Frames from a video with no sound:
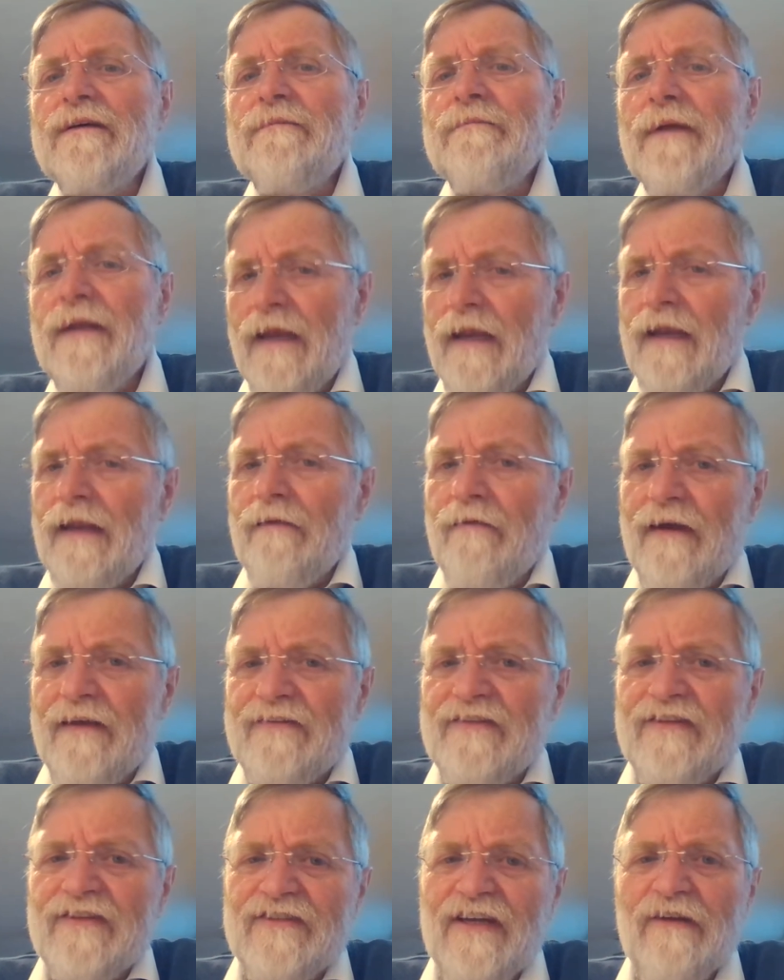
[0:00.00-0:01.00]
But anyway,
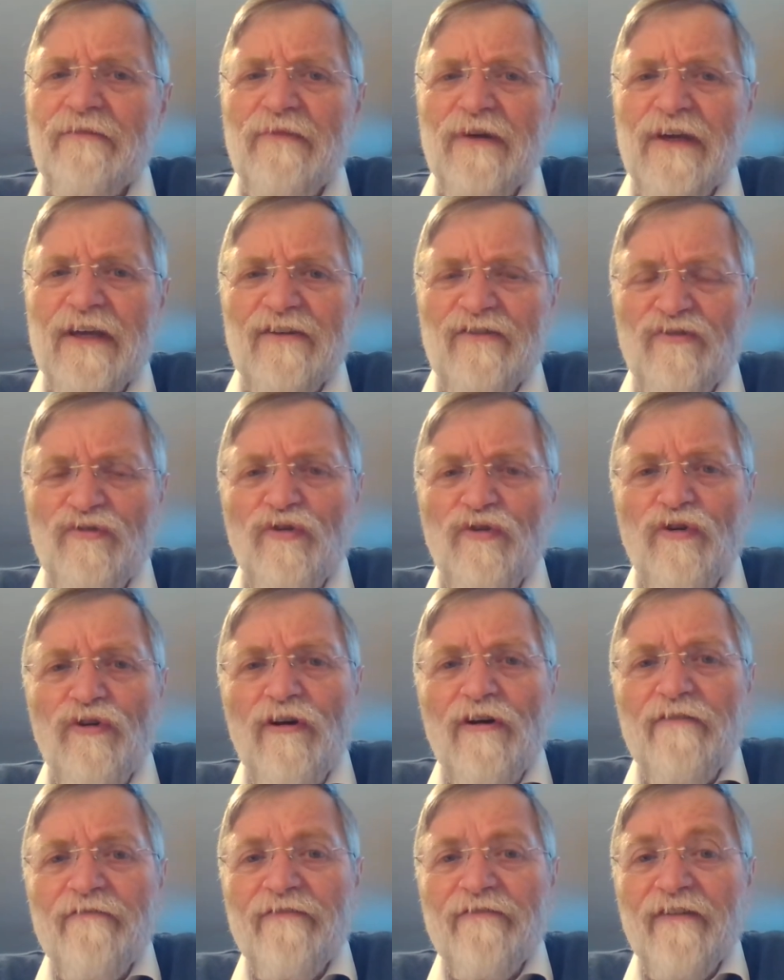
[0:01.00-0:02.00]
she said we could
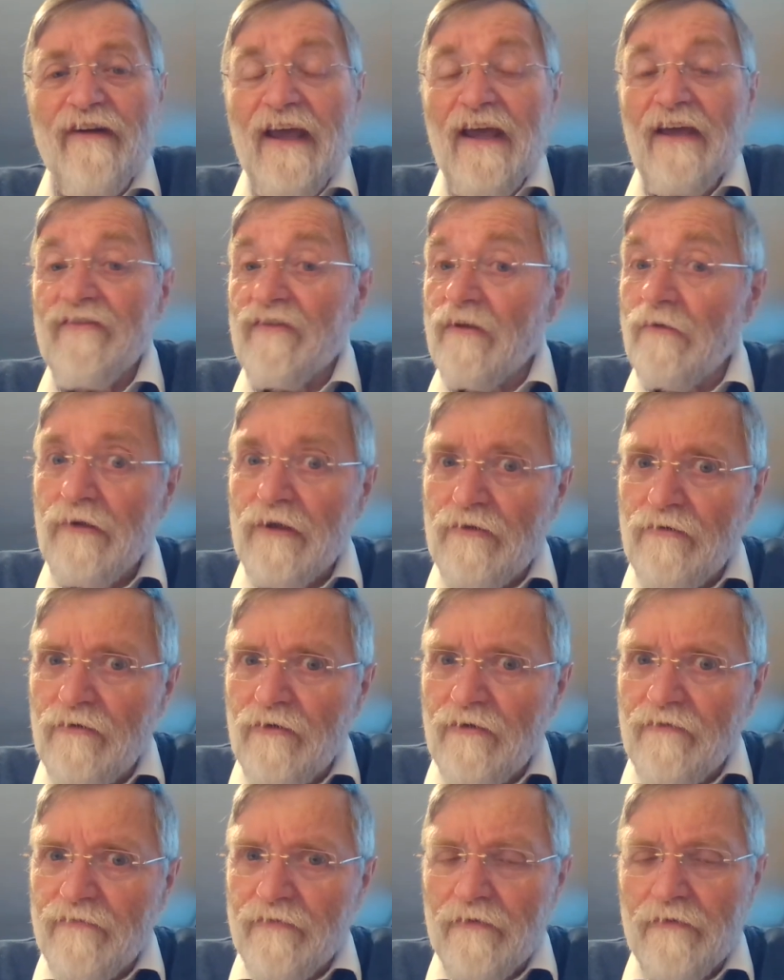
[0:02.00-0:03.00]
talk on for hours, and we could
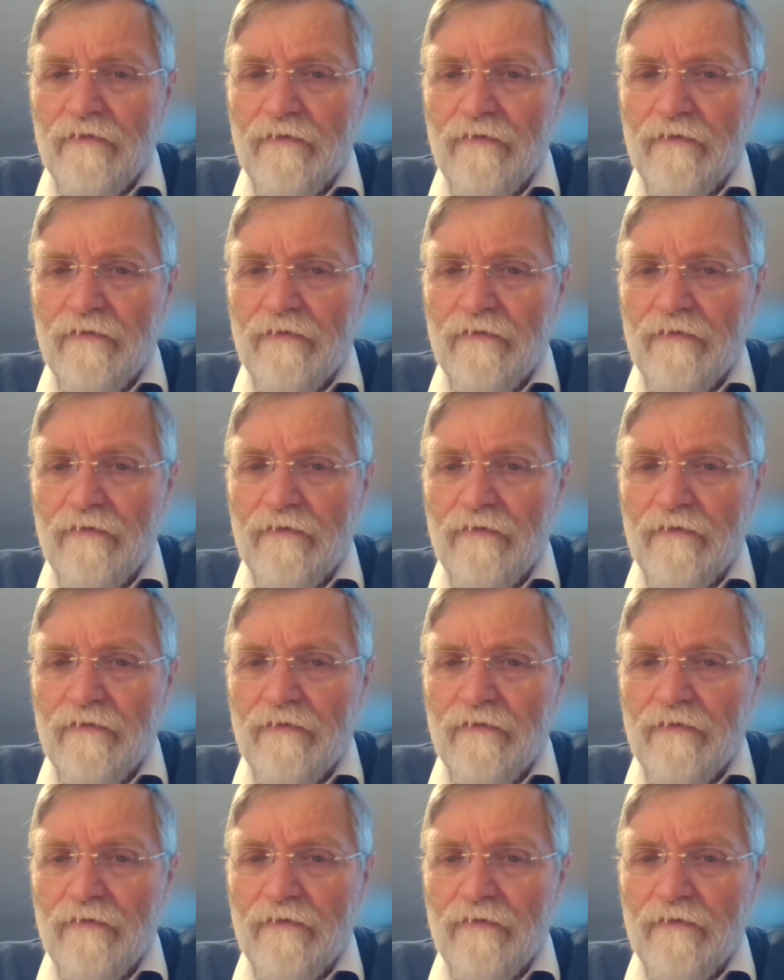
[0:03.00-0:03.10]
have.